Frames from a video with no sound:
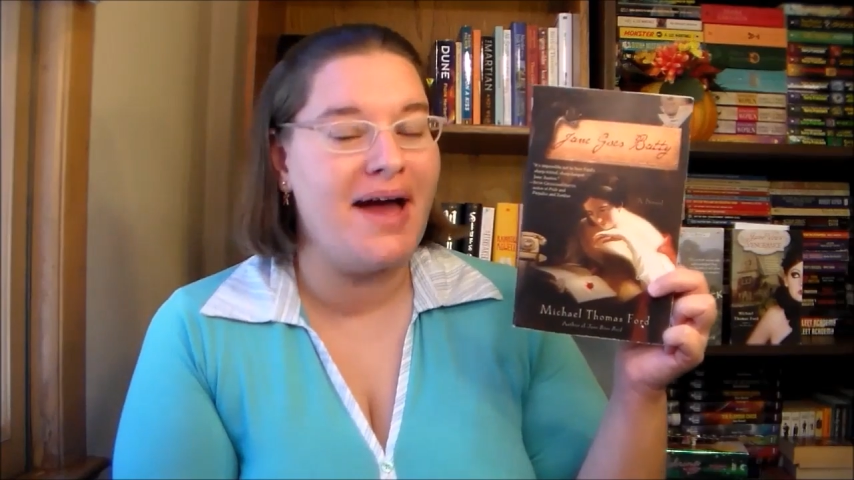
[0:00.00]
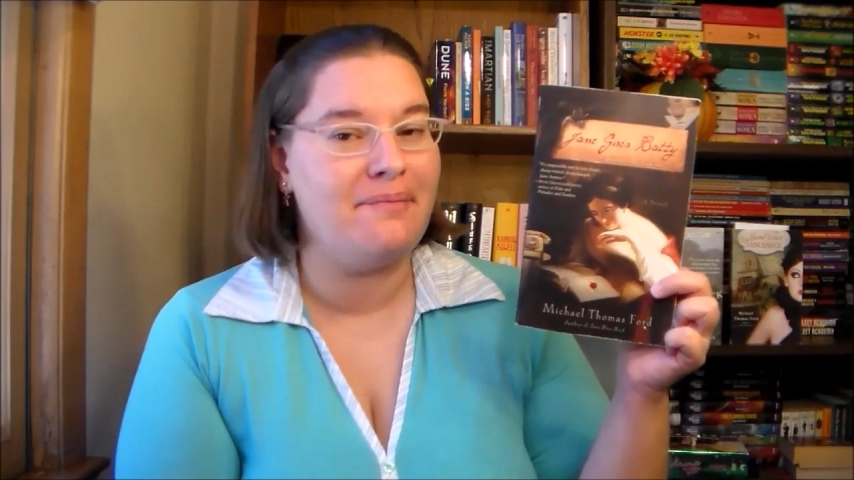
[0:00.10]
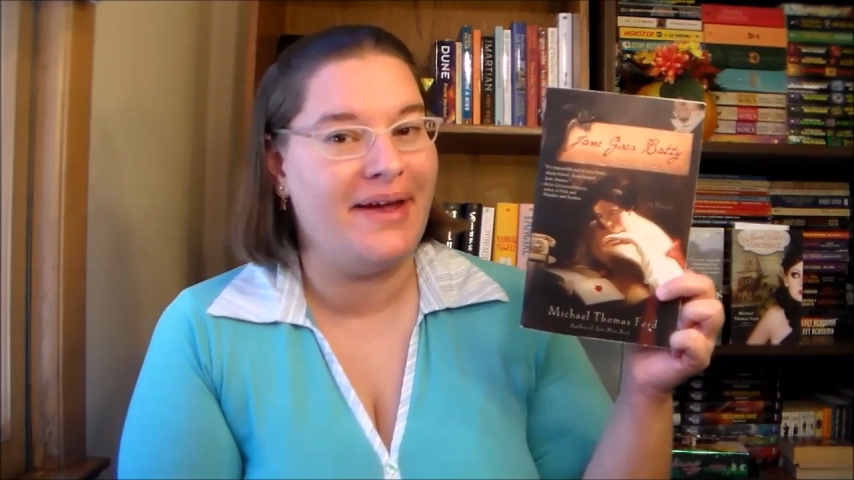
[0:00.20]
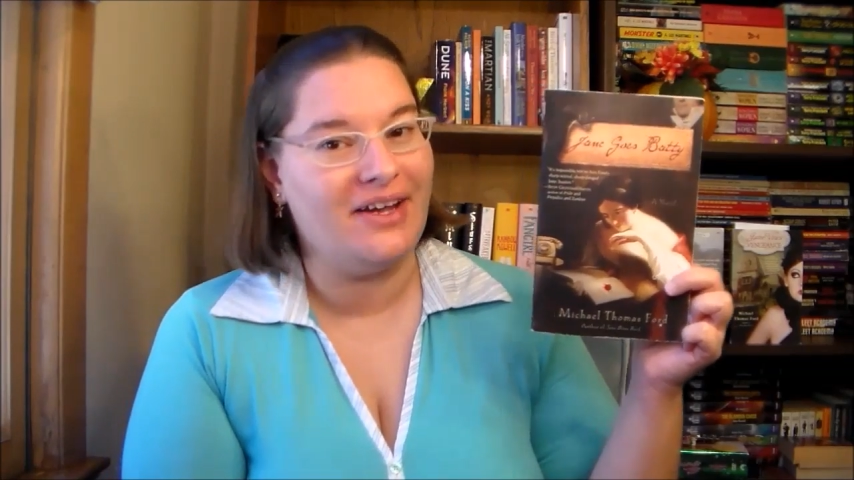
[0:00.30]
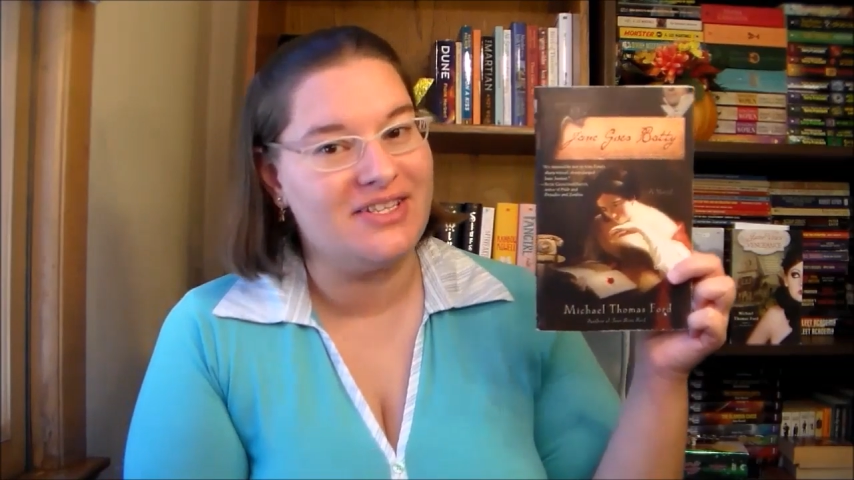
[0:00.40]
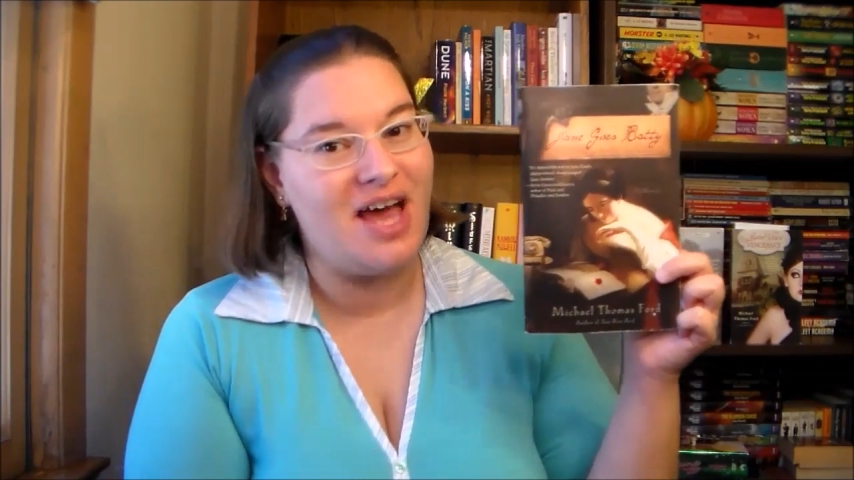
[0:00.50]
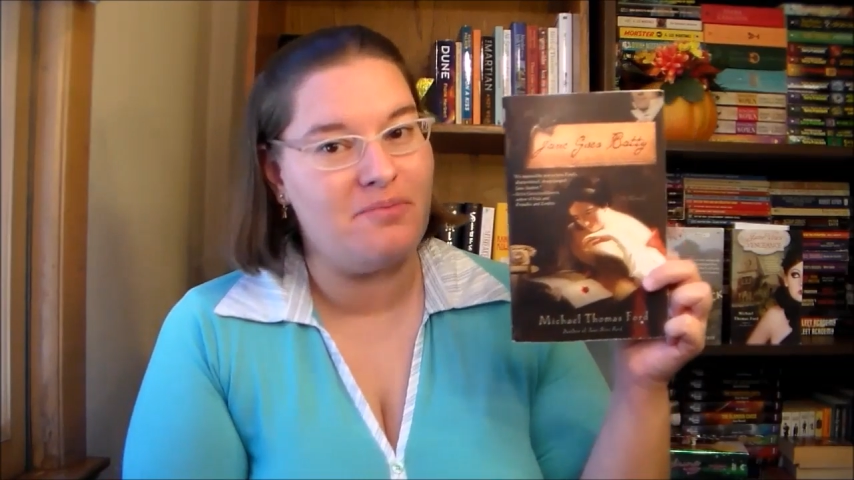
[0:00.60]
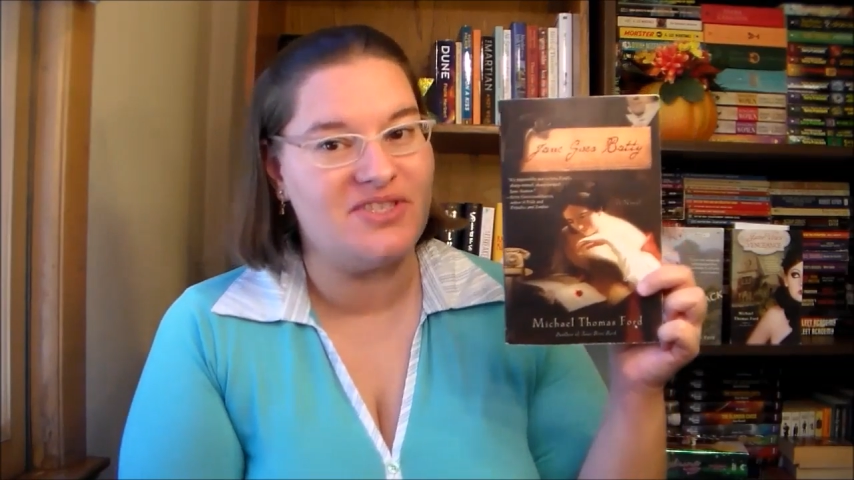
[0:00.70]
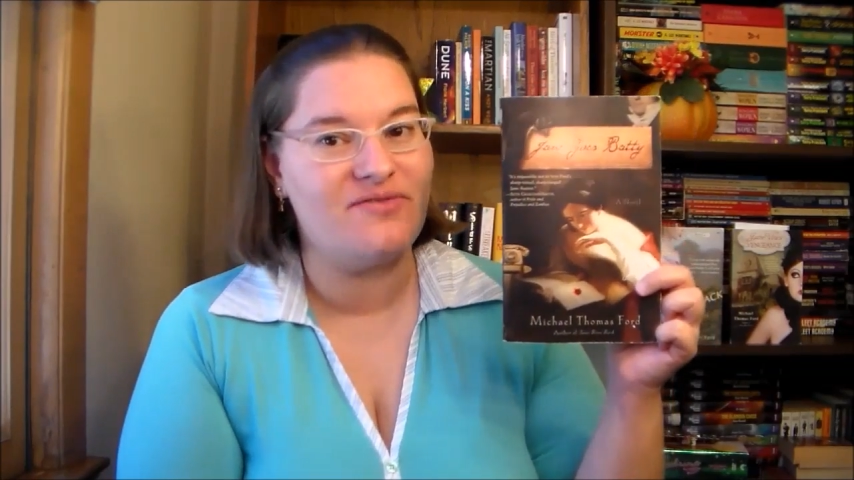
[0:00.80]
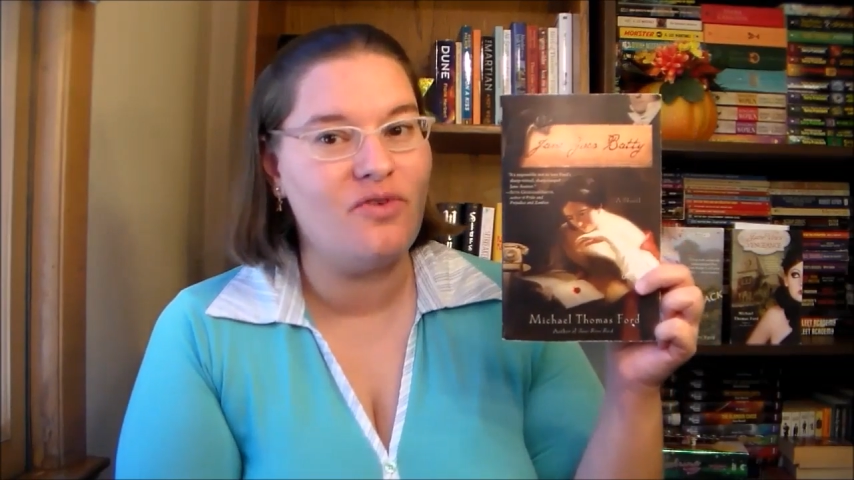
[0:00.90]
by Michael
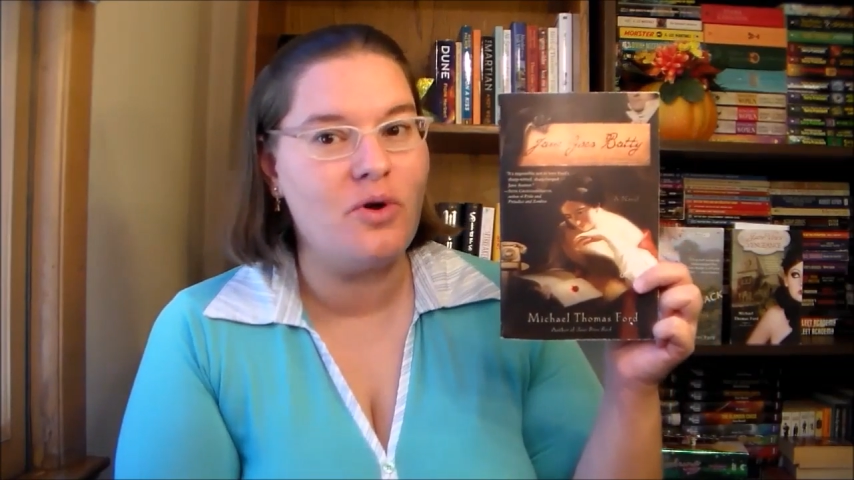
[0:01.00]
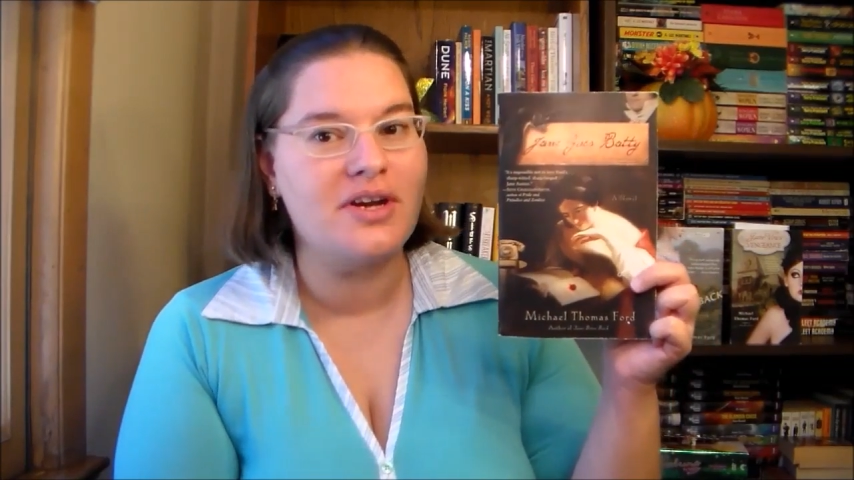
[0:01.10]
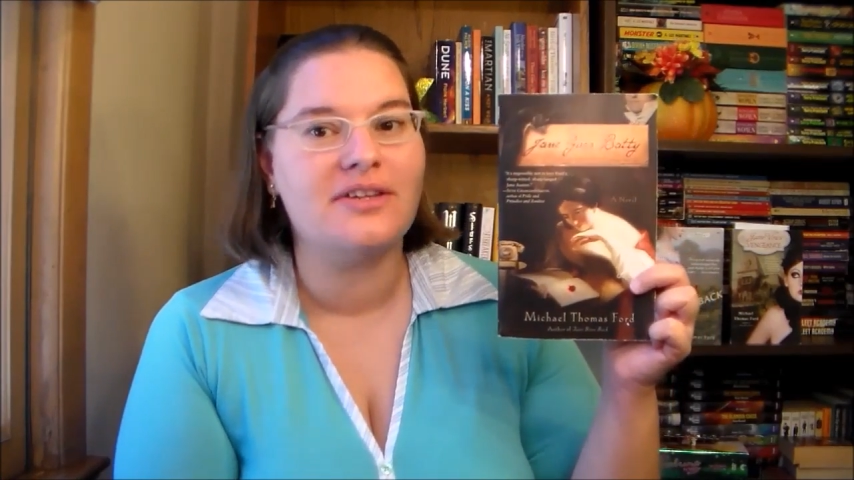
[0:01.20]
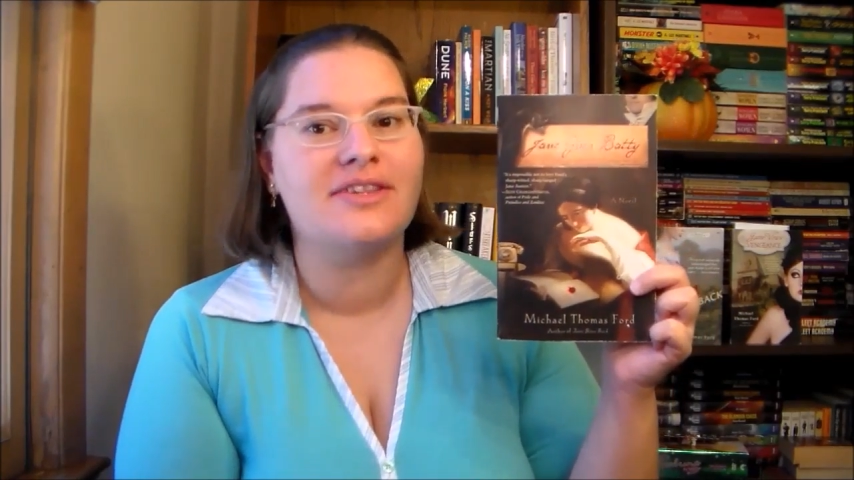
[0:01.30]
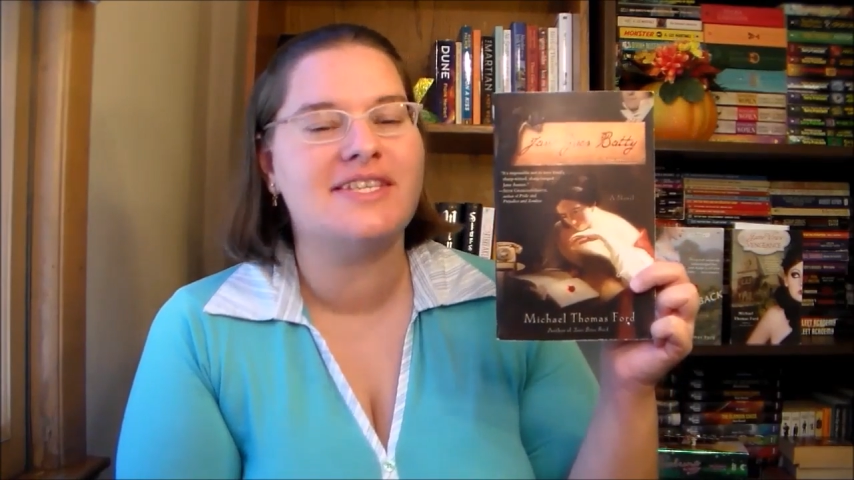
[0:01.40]
Thomas Ford.